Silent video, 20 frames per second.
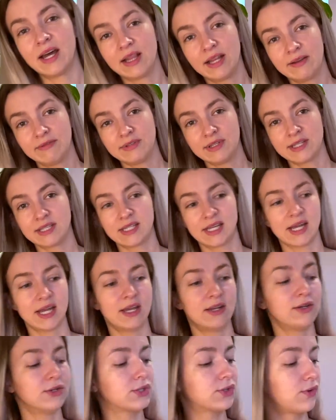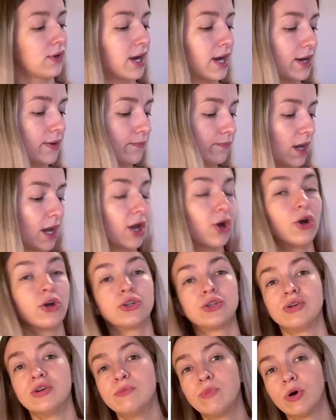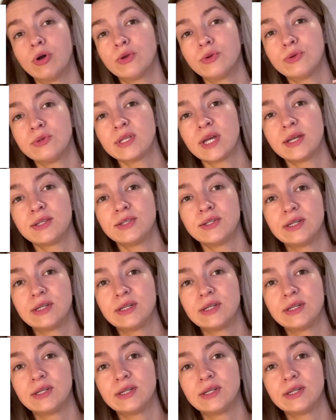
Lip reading: love this tan. It's great. I got 2 bottles, as you